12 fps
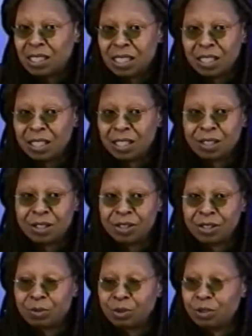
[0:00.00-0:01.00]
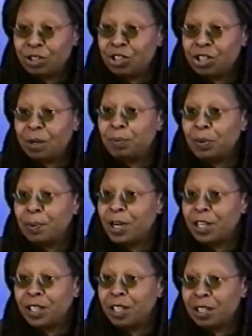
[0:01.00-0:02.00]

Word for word: uh, some sort of chimp or monkey or